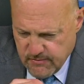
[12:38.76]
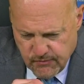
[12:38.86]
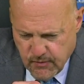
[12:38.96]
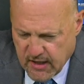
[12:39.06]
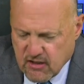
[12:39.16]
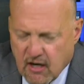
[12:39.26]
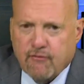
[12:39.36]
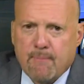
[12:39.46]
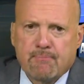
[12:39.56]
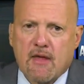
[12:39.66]
What a tough
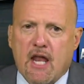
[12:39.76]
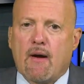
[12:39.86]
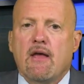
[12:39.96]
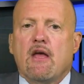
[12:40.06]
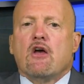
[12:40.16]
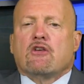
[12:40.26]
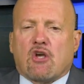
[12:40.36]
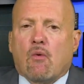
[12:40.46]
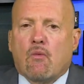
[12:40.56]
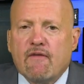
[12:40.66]
one. Anyway,
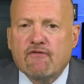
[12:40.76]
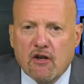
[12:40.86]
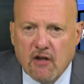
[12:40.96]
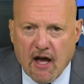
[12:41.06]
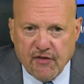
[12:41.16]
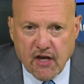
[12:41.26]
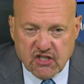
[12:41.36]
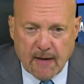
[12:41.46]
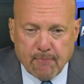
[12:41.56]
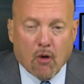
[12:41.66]
so we've done nothing
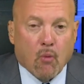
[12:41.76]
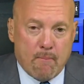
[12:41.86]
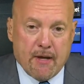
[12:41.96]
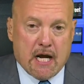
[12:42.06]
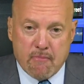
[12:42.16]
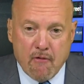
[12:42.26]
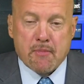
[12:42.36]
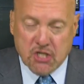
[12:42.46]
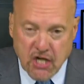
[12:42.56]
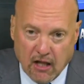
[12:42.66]
except our one pickup of
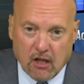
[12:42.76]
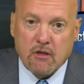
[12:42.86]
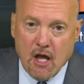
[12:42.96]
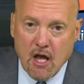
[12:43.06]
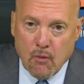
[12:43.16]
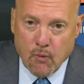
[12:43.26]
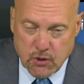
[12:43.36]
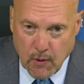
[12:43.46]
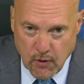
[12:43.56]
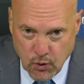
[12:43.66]
Magellan,
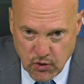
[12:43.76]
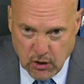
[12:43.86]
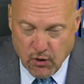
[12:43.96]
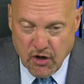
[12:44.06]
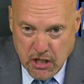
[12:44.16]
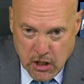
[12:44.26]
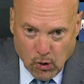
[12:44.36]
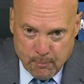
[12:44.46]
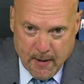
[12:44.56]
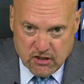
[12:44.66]
which we were using on a
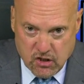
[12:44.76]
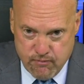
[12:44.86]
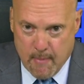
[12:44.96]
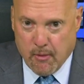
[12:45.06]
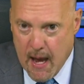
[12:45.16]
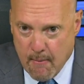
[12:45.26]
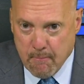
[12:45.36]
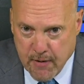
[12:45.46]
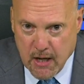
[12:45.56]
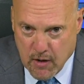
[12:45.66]
yield basis. Remember,
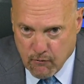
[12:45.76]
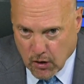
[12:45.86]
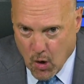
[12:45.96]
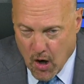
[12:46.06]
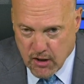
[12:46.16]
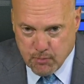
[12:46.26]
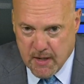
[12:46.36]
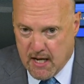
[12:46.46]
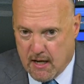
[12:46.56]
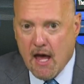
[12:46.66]
MMP we regard as
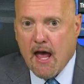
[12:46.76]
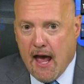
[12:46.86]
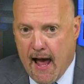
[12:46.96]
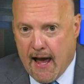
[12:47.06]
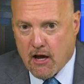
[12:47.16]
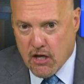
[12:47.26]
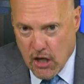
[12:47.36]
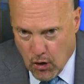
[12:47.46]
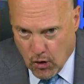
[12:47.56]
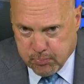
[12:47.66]
being a
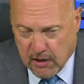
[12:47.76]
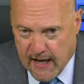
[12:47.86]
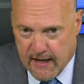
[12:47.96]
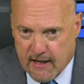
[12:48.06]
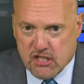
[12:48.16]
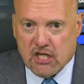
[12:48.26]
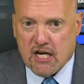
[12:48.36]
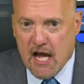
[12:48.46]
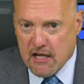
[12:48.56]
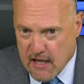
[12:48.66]
yield play.
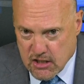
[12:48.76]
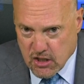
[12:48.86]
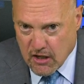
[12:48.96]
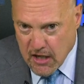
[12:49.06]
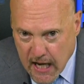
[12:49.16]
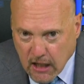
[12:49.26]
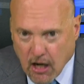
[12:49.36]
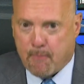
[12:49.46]
That's an income